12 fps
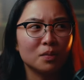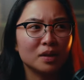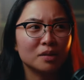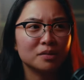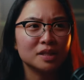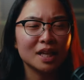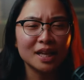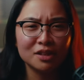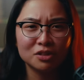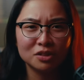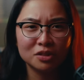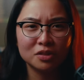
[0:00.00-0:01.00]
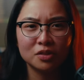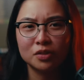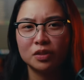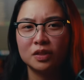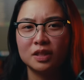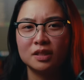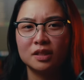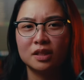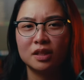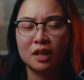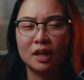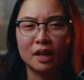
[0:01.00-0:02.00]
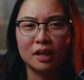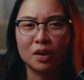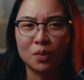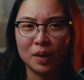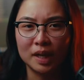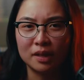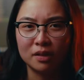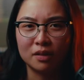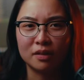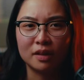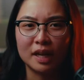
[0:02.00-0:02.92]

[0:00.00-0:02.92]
when I was in Asia earlier this year and I got rained on,